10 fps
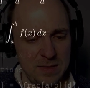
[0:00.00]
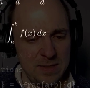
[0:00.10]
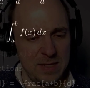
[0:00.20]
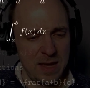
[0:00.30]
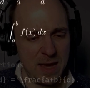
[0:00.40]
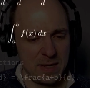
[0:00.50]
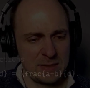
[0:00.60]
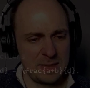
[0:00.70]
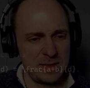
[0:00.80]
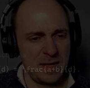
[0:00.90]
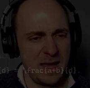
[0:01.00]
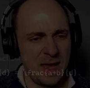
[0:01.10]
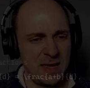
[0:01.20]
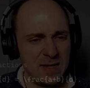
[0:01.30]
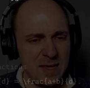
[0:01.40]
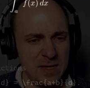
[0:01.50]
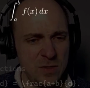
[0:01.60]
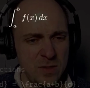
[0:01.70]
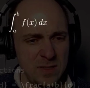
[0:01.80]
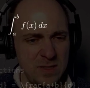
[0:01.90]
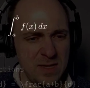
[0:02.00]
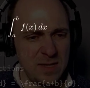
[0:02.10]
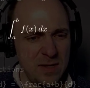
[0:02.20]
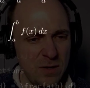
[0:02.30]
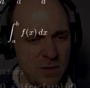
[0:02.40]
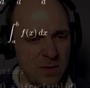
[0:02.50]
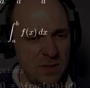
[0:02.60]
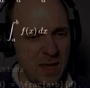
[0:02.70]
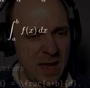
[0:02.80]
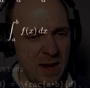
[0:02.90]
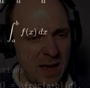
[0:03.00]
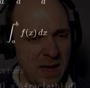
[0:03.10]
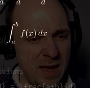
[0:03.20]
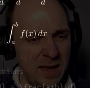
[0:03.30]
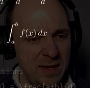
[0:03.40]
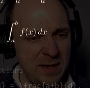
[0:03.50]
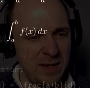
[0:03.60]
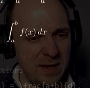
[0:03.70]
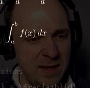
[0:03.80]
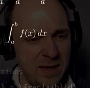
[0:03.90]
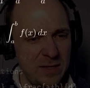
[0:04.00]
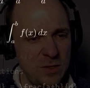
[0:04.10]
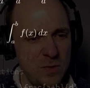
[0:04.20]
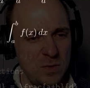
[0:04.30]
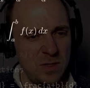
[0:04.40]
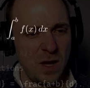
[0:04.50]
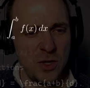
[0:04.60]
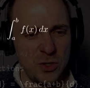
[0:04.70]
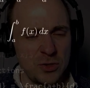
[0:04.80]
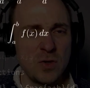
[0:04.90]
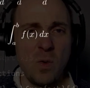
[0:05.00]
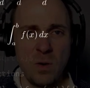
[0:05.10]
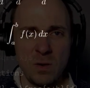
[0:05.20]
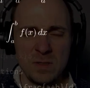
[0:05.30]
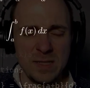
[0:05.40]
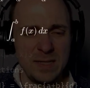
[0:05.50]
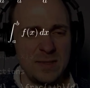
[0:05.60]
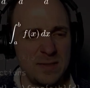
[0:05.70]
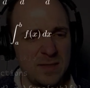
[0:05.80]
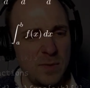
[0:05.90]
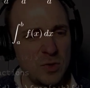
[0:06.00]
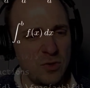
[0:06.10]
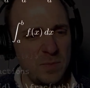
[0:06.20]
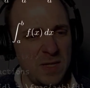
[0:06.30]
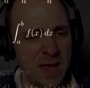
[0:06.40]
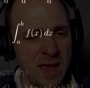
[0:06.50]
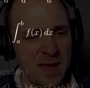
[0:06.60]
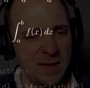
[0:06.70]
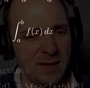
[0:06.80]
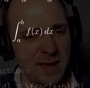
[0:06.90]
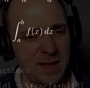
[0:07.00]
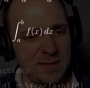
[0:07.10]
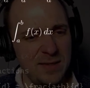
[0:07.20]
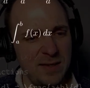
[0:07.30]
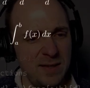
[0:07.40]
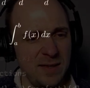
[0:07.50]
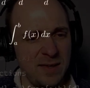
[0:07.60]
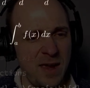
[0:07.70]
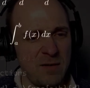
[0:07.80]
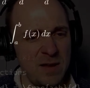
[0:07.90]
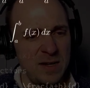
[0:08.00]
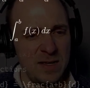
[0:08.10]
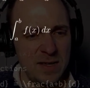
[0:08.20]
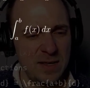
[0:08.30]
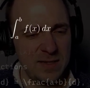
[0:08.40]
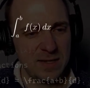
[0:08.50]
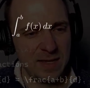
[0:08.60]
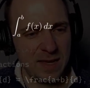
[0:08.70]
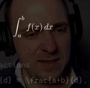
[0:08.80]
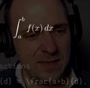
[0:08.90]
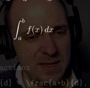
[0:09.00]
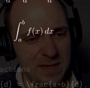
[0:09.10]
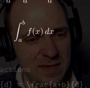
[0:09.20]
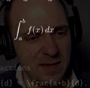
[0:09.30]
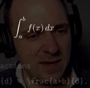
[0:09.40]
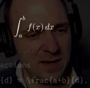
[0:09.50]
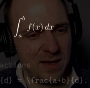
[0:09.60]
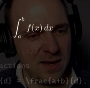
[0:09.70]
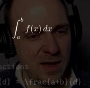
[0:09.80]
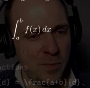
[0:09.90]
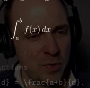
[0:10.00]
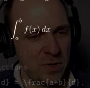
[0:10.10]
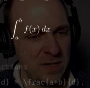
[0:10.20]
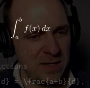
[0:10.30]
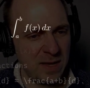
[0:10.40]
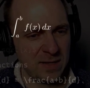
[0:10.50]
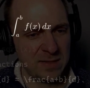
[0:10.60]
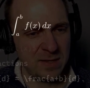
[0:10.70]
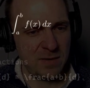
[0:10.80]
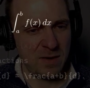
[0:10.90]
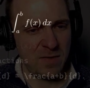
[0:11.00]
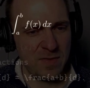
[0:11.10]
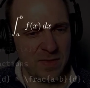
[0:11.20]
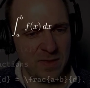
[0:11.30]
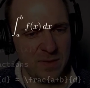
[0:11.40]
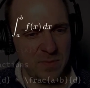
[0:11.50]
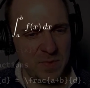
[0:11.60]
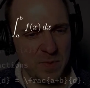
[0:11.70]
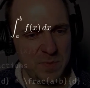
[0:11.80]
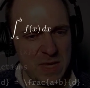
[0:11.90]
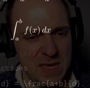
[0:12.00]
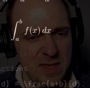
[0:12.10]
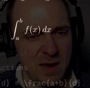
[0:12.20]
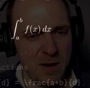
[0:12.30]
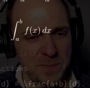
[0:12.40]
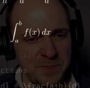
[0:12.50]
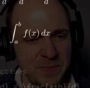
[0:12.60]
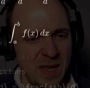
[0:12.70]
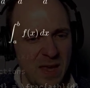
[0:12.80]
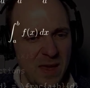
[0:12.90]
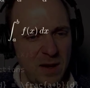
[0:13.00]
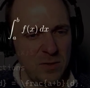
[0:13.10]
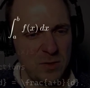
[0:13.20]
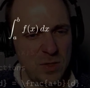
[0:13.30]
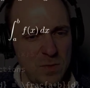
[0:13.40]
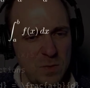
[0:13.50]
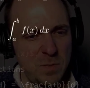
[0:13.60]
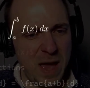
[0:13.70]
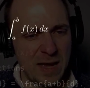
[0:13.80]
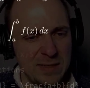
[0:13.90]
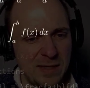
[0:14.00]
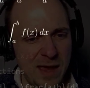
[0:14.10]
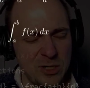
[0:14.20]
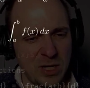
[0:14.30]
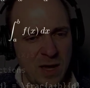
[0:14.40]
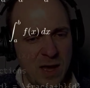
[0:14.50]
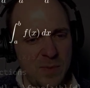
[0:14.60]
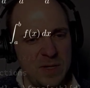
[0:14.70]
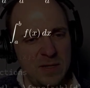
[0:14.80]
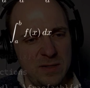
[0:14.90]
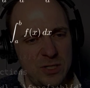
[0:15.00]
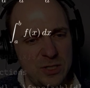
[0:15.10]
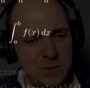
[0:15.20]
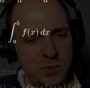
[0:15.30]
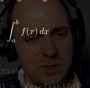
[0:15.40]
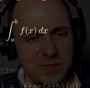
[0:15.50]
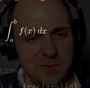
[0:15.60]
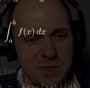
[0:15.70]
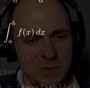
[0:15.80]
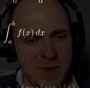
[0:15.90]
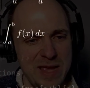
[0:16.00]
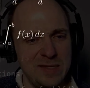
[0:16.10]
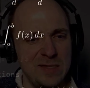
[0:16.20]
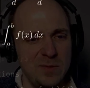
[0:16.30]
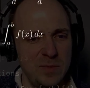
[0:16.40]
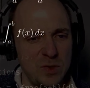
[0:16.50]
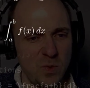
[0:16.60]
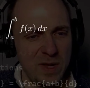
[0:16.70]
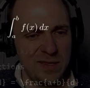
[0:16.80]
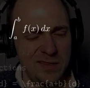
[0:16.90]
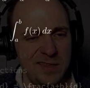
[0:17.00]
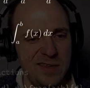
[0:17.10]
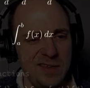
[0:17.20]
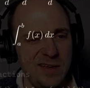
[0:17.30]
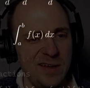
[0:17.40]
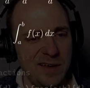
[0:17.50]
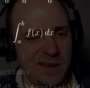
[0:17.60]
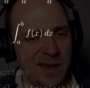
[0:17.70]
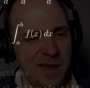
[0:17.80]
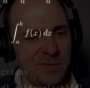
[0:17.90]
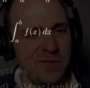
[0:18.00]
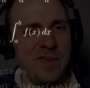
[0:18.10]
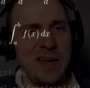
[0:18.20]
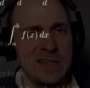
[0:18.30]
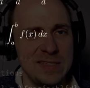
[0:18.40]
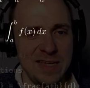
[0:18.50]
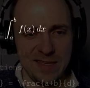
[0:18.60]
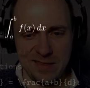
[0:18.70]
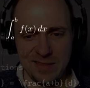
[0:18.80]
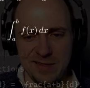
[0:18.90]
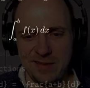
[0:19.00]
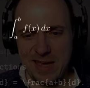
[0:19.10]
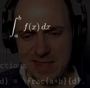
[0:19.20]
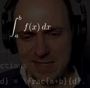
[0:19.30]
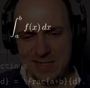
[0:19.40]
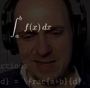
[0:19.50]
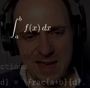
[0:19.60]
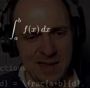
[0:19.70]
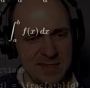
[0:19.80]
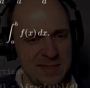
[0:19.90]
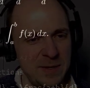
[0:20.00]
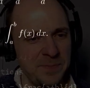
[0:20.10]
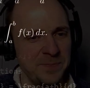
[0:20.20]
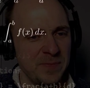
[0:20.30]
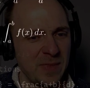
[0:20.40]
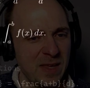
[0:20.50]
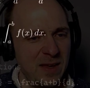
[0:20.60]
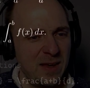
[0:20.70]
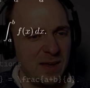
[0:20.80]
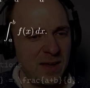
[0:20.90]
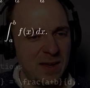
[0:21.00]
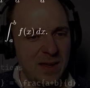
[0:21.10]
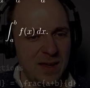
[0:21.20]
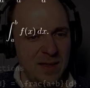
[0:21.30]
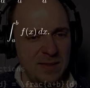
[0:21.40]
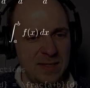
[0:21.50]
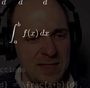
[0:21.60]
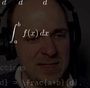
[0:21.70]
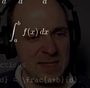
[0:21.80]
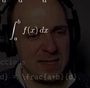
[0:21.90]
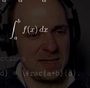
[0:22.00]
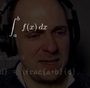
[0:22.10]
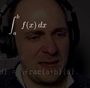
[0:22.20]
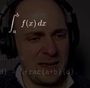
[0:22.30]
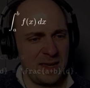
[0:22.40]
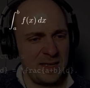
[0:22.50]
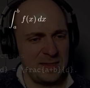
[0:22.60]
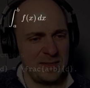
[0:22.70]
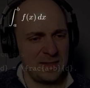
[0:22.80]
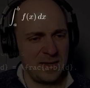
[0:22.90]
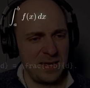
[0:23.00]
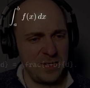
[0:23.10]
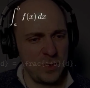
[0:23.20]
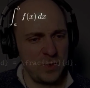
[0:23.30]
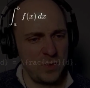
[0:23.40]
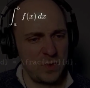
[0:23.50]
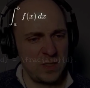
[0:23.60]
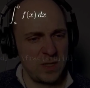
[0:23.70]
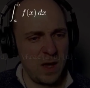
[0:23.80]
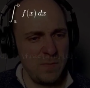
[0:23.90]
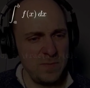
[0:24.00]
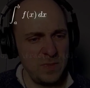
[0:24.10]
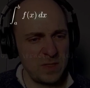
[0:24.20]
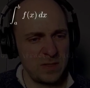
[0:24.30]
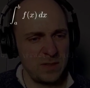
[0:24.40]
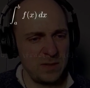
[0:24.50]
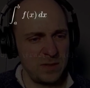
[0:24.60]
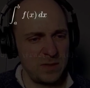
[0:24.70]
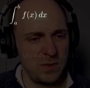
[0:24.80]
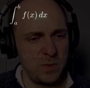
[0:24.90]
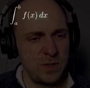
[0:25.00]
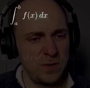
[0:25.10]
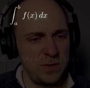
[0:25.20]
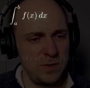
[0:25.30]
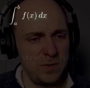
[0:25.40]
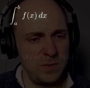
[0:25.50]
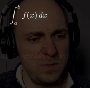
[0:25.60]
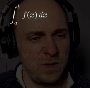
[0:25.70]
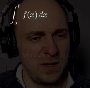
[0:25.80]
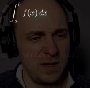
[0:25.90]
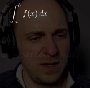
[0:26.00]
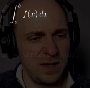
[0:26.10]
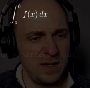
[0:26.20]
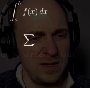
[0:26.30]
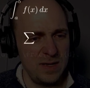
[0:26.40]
dx. And you can see here that I uh, use an underscore to get the subscript a and uh, caret to get the uh, upper index there on the, the B there. And I also use backslash comma just to put some space between the uh, f of x and the, and the dx. Uh, let's see, and uh, you can do sums. So we could do, uh,